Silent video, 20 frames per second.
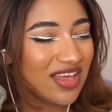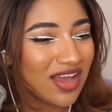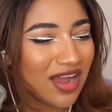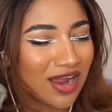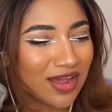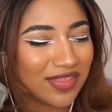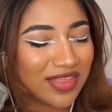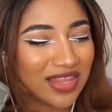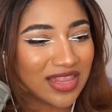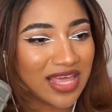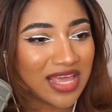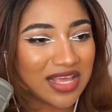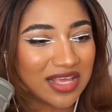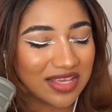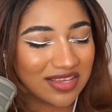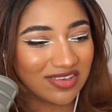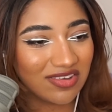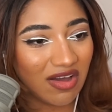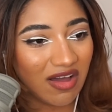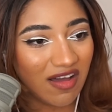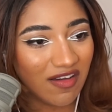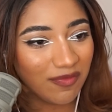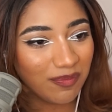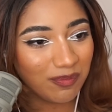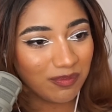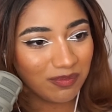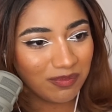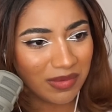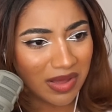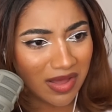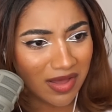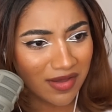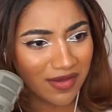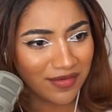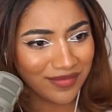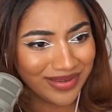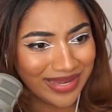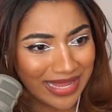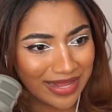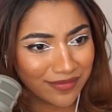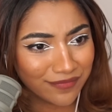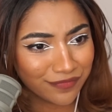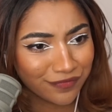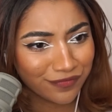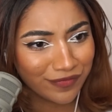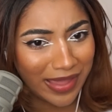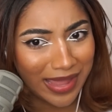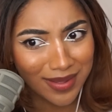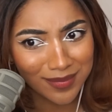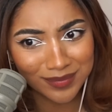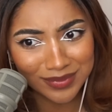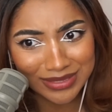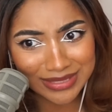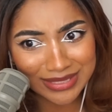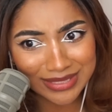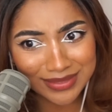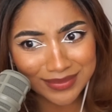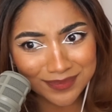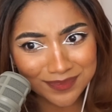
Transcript: Are they like golf ball like family?